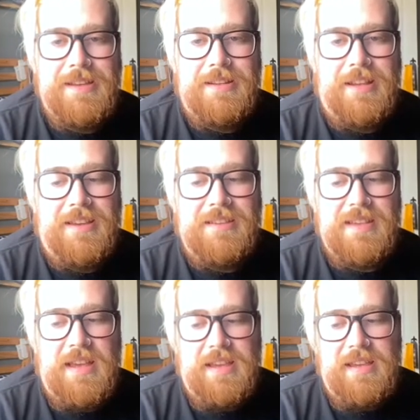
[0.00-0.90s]
like you
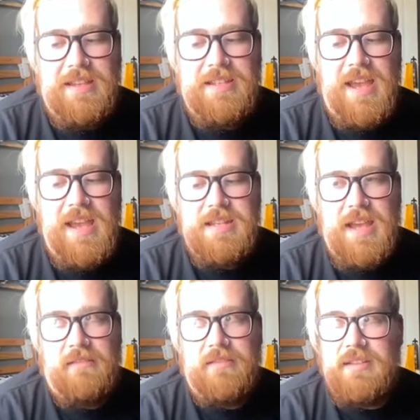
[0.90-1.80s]
say, into
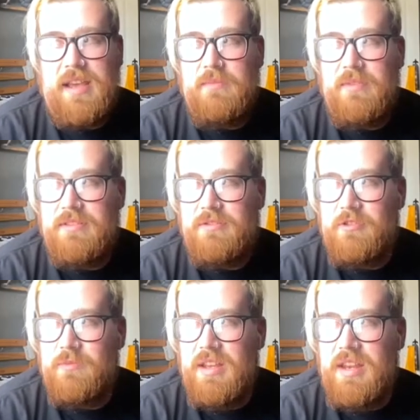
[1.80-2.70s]
entertainment. Do you
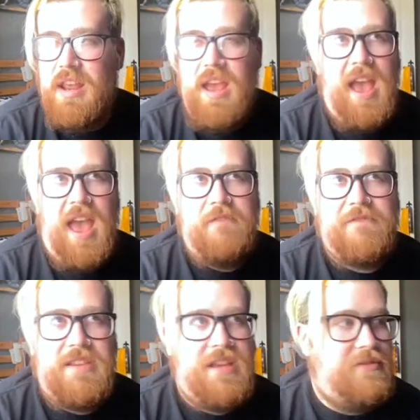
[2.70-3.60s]
know what I mean? And
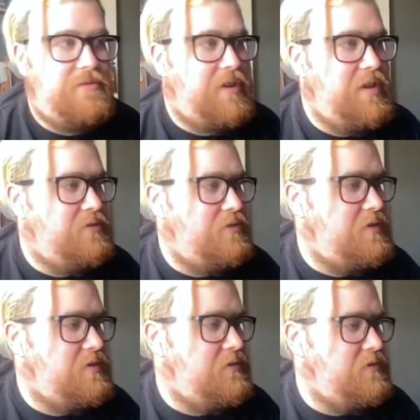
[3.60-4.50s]
everything the right
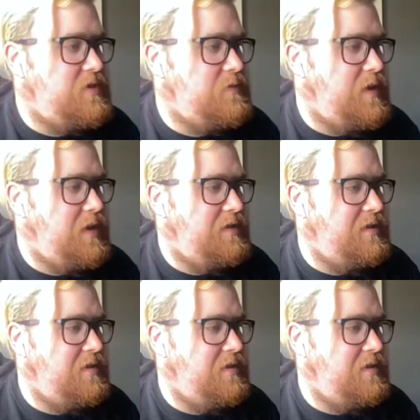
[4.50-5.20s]
does is bad.